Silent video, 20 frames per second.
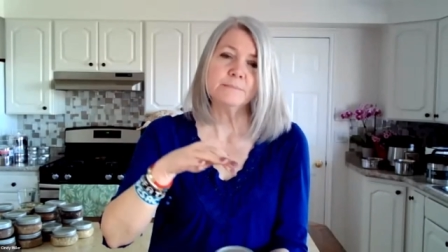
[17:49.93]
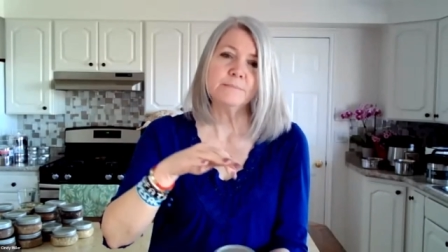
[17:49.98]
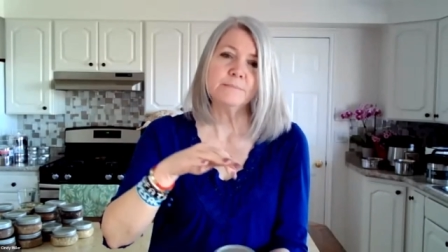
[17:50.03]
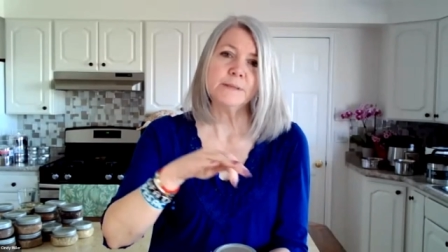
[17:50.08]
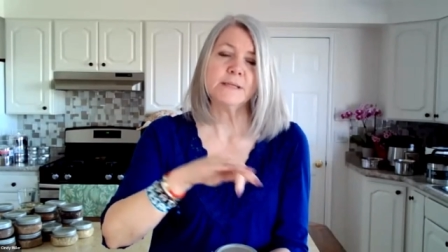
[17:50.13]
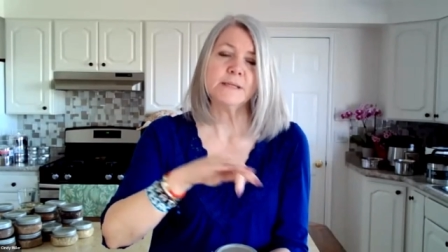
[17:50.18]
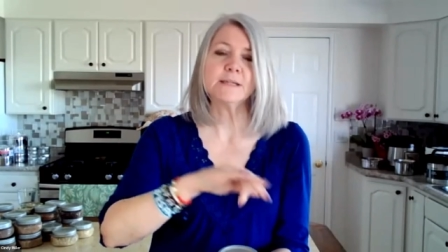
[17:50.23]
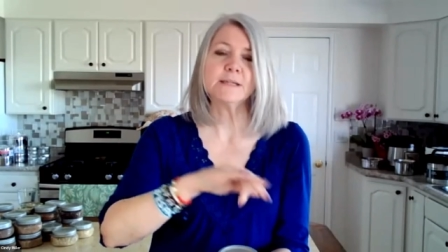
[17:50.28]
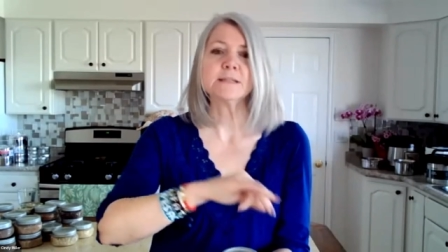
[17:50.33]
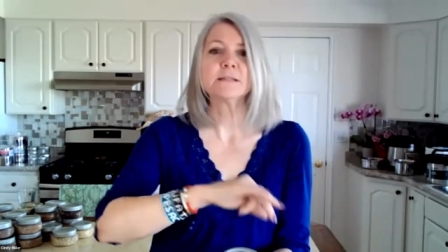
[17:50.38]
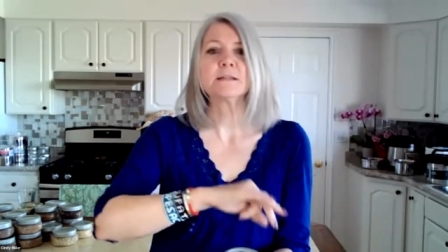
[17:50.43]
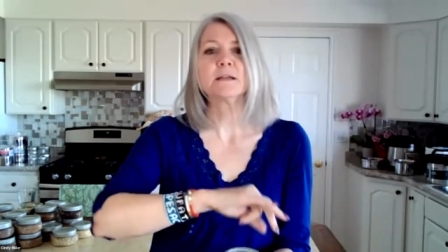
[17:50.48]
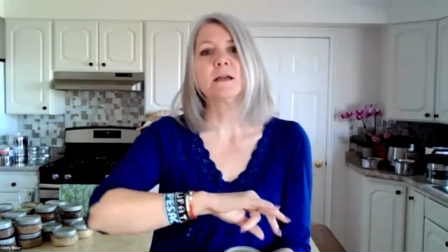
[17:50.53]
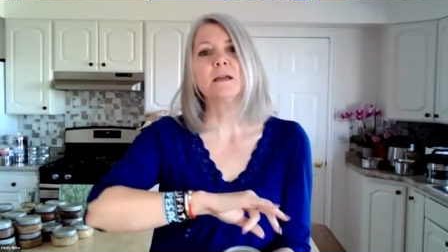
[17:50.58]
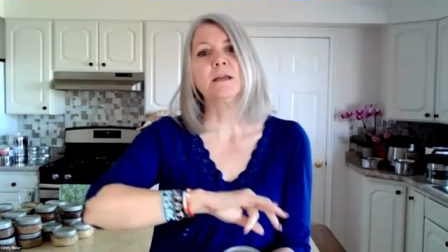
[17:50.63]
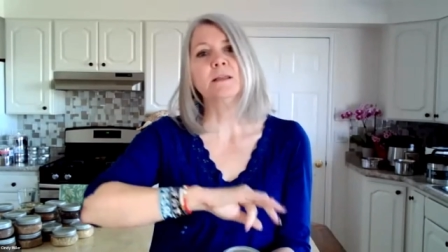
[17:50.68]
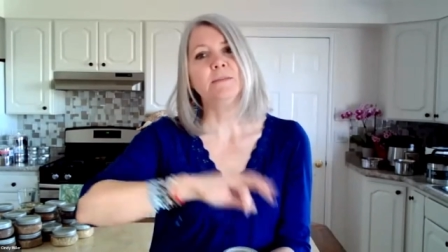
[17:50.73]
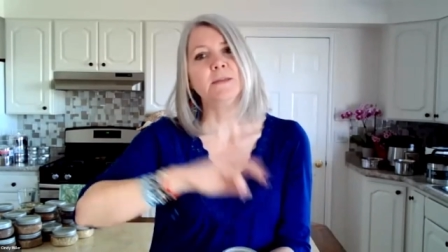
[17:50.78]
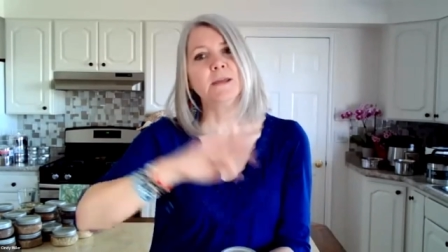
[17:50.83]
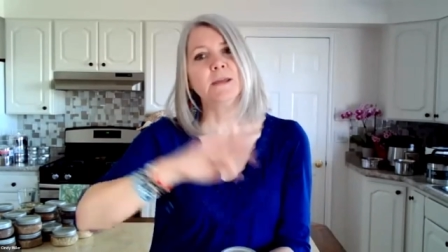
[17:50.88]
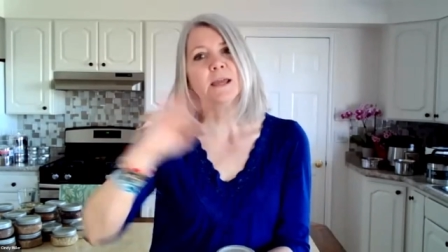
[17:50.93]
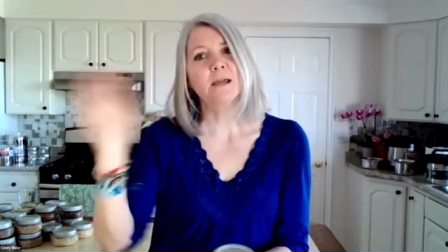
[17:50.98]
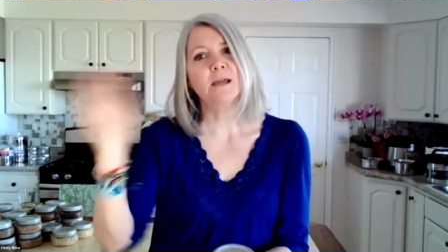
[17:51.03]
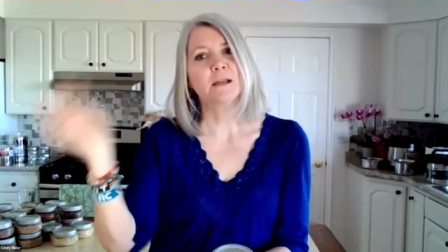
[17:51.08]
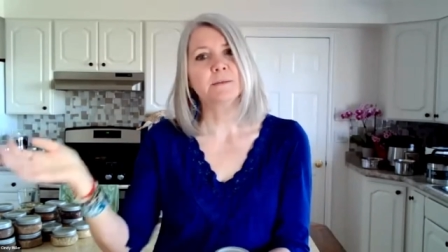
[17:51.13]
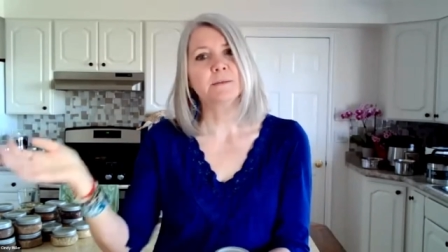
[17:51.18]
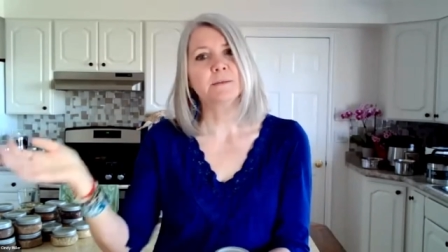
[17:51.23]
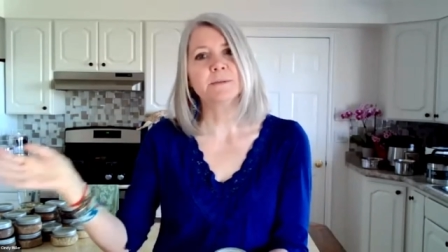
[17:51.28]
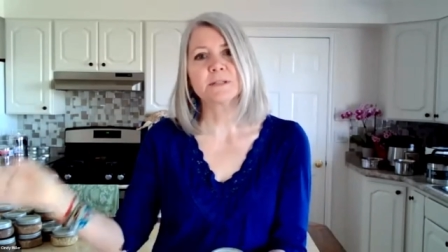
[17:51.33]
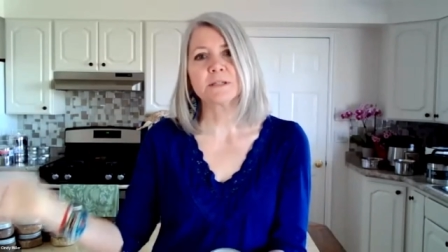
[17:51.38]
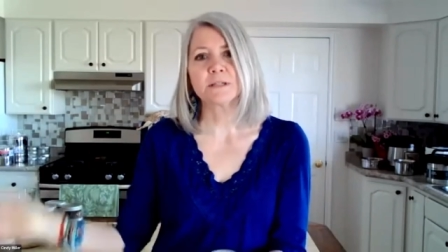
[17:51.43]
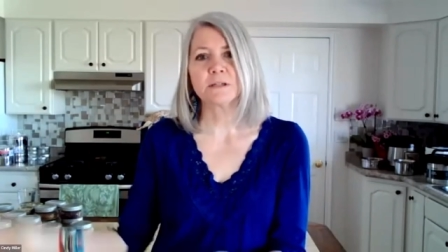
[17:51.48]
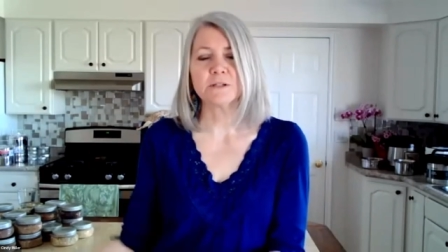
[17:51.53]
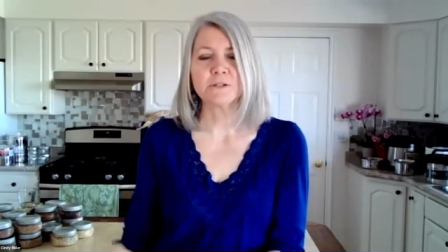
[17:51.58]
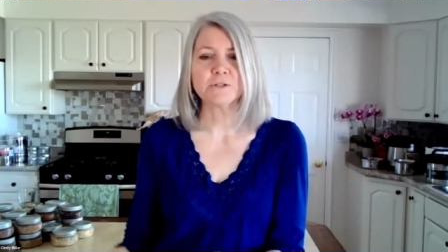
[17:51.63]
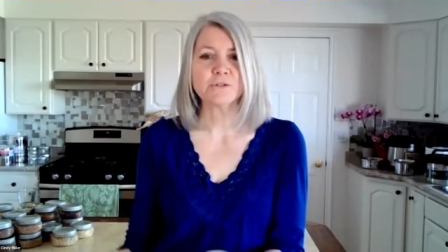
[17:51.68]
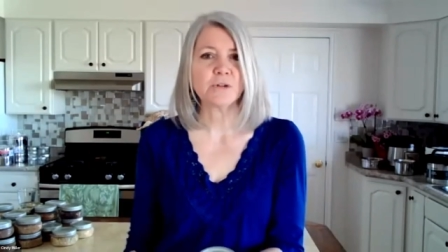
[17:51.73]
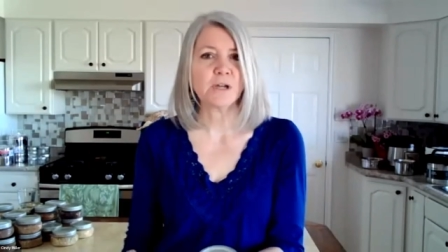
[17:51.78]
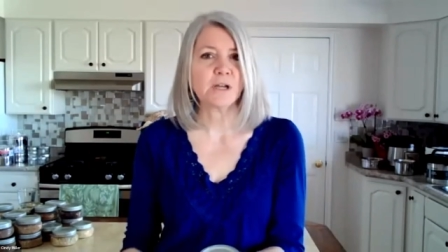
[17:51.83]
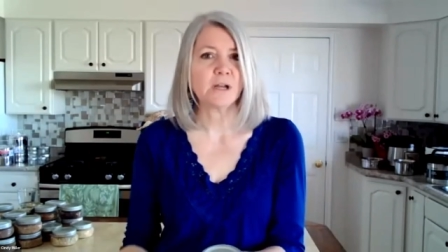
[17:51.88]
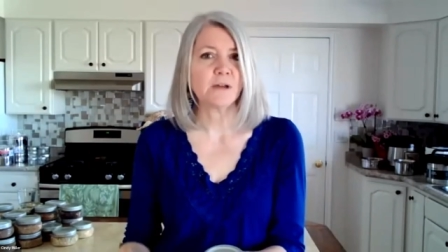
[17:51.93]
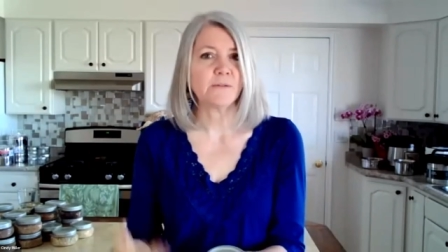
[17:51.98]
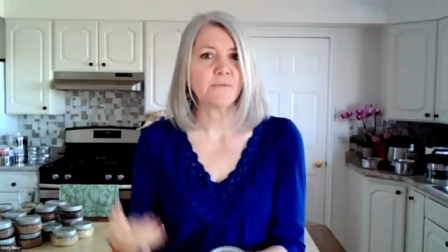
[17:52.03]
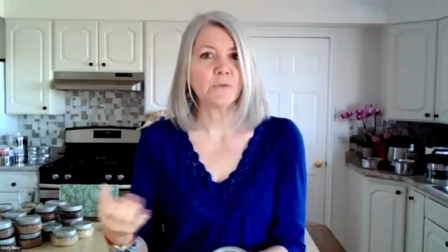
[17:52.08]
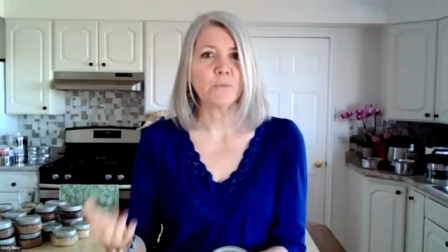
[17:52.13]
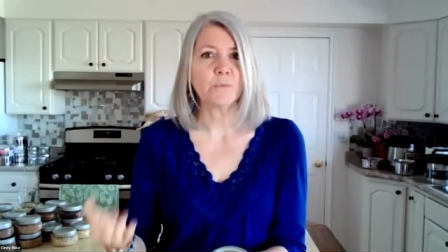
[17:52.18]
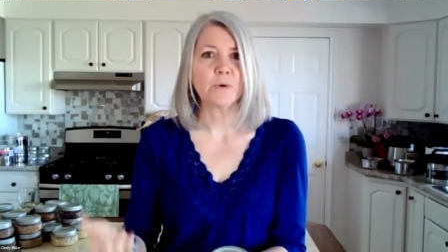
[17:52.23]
because in the end I'm just going to strain off the